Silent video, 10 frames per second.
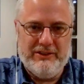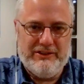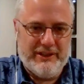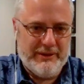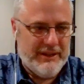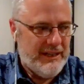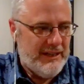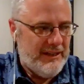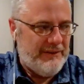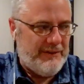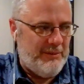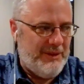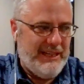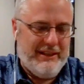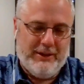So for
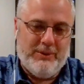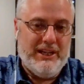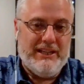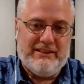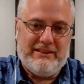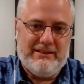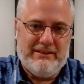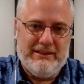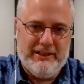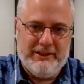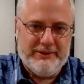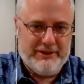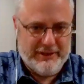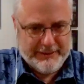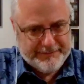me, there are risks,
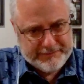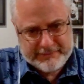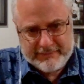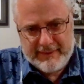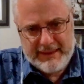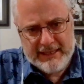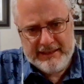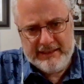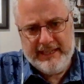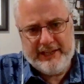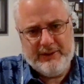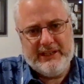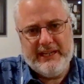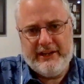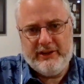to take Green
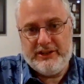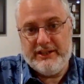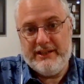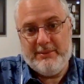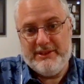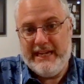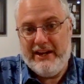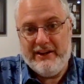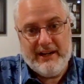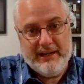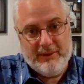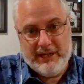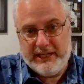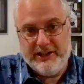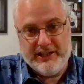Lantern or to double down on it when
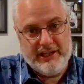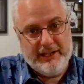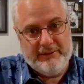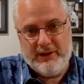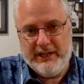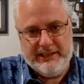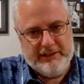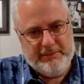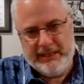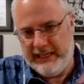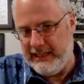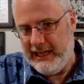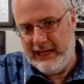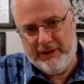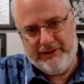I could have cut and run and just been like,
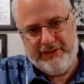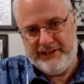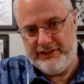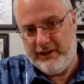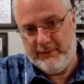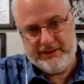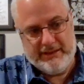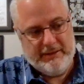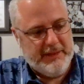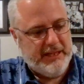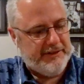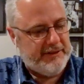nah, I want a fresh start with something else.